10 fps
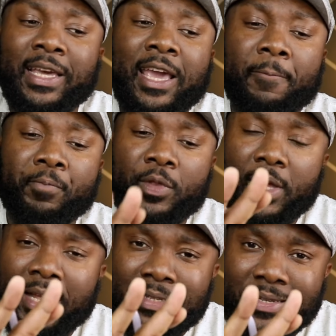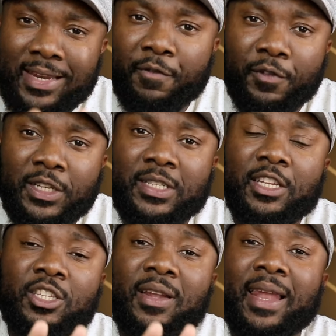Again, it's definitely
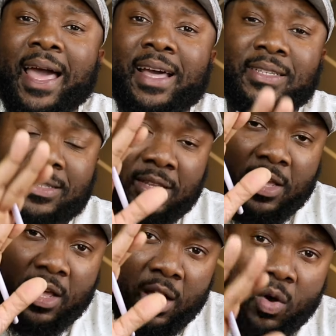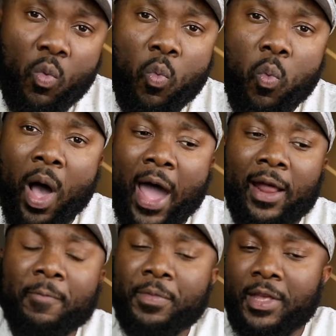set to last a
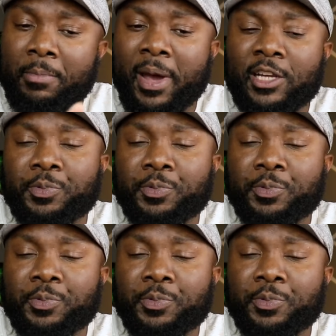while. In my